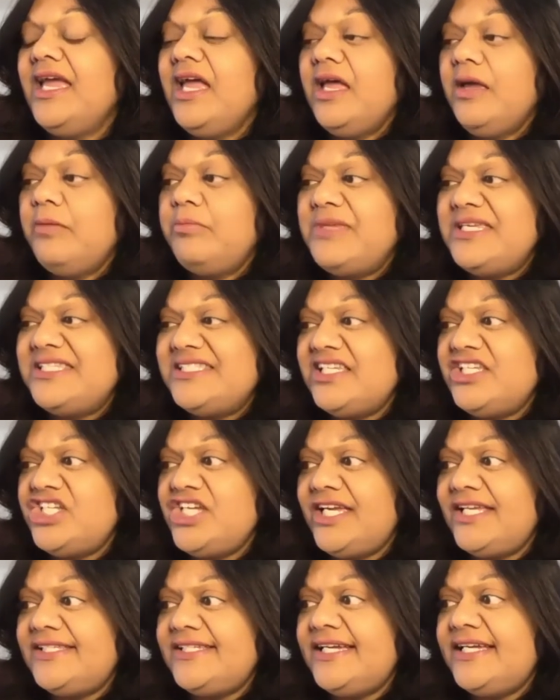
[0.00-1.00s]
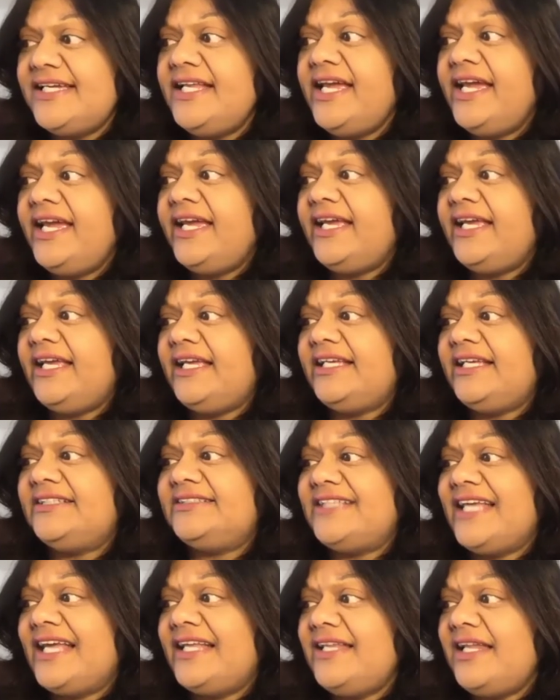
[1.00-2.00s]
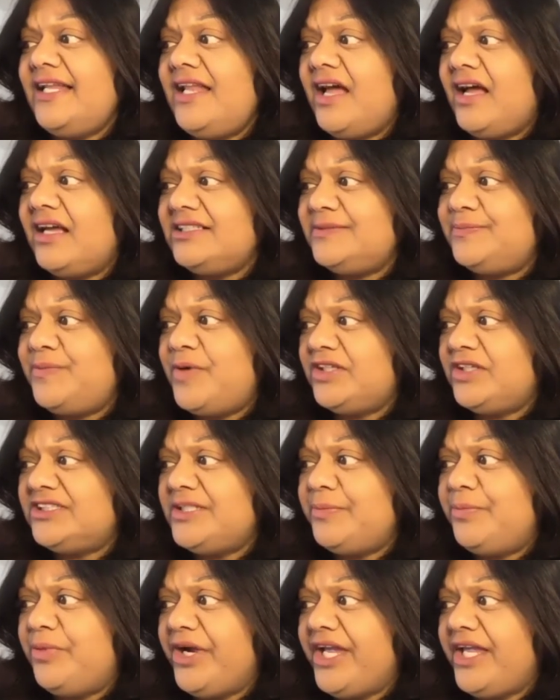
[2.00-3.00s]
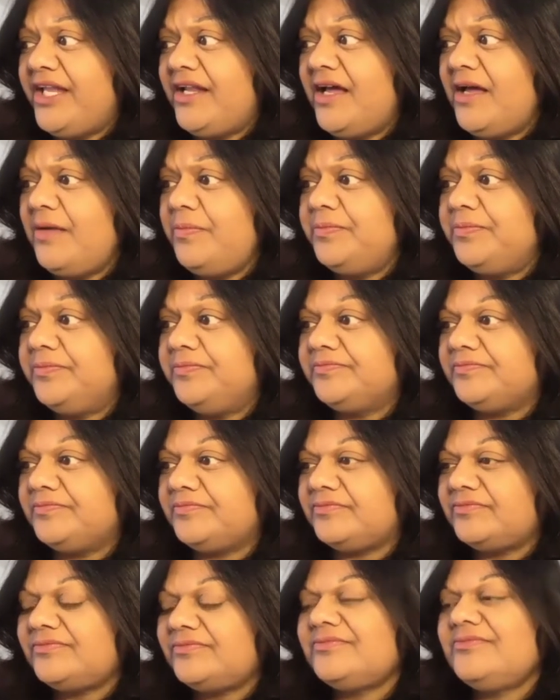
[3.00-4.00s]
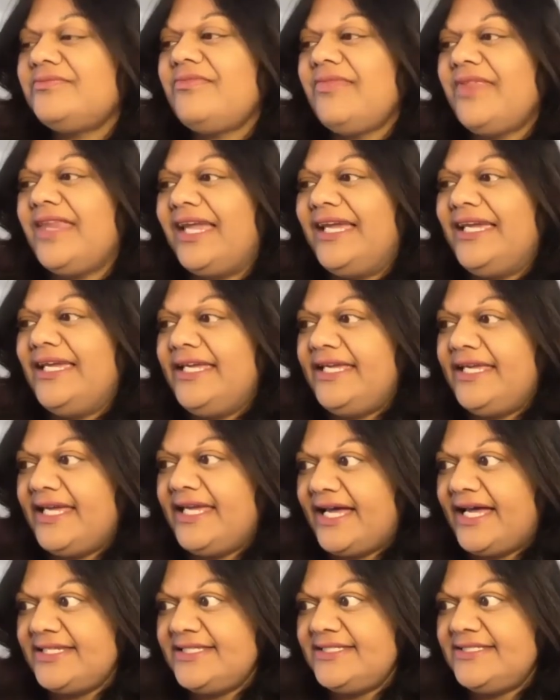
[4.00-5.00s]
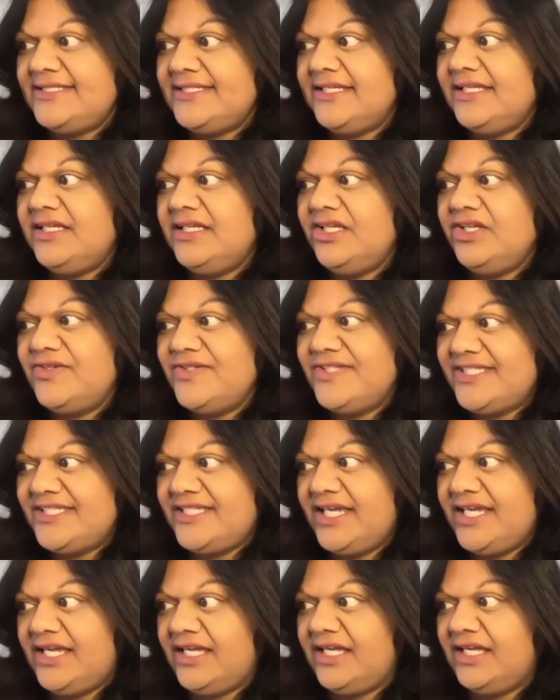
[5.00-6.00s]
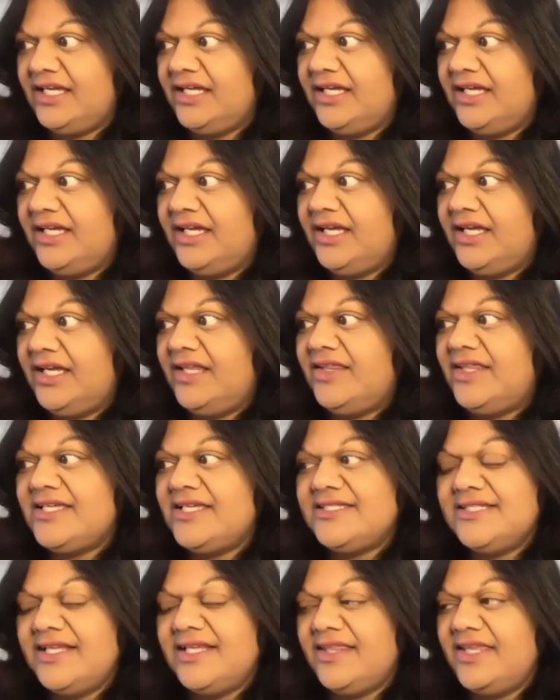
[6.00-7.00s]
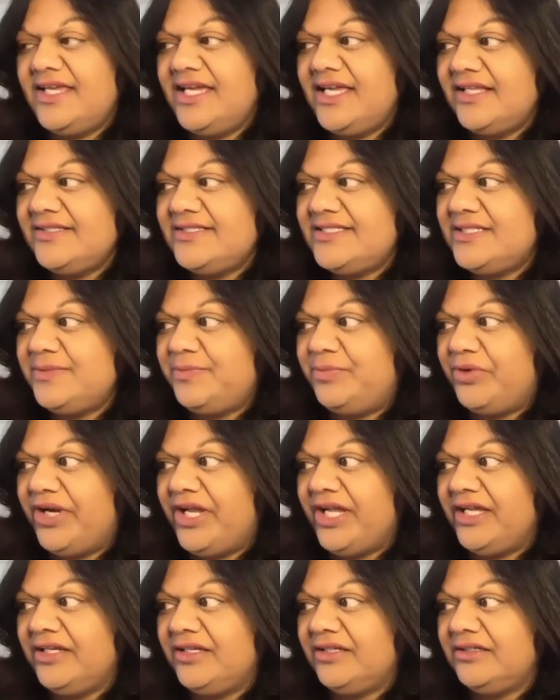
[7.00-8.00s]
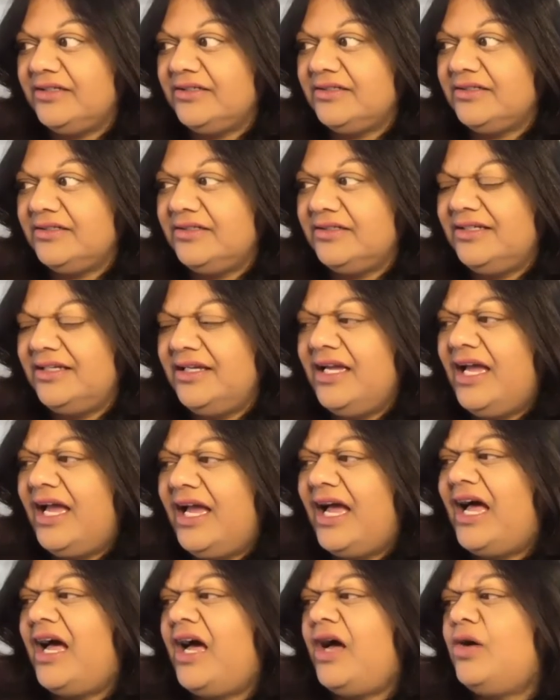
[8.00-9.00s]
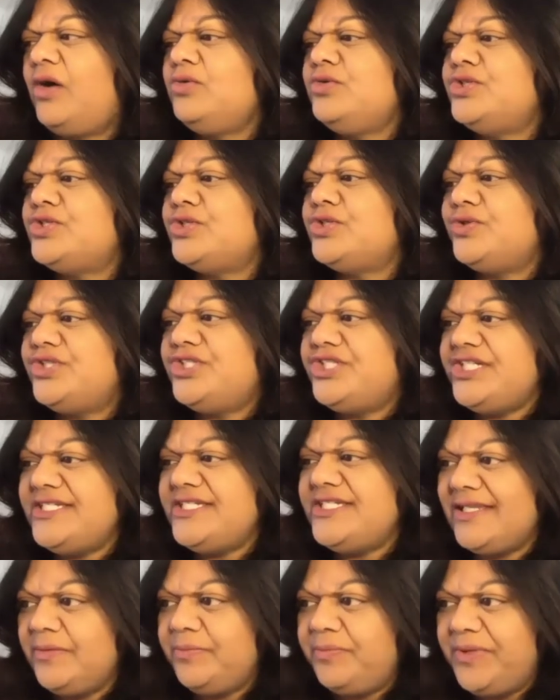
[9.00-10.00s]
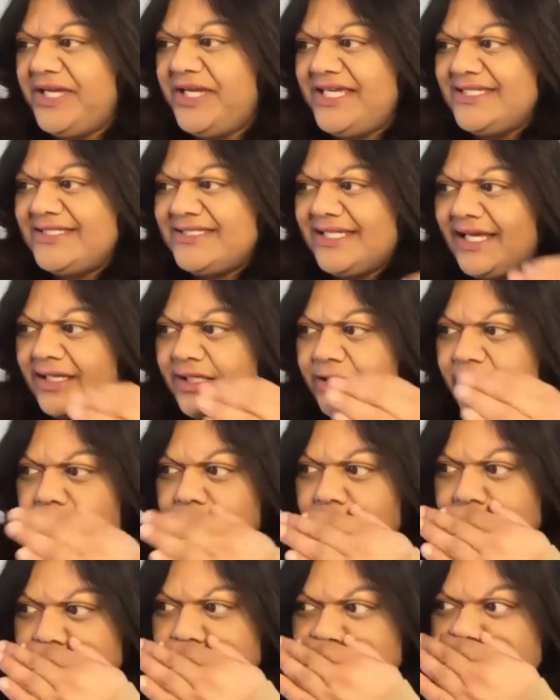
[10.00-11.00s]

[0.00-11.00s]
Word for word: Mr. Chetan, is that the last box you're bringing up? Yes, you stay. There's nothing else to bring. Ouch, oh geez and peas, that hurt.